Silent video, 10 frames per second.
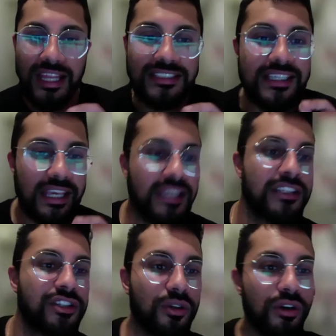get
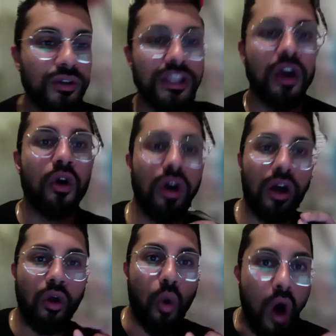into, Julio,
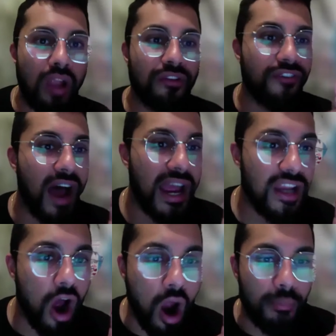qualified
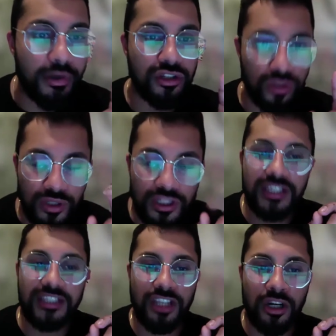
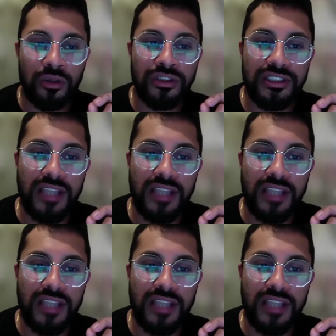opportunity zones.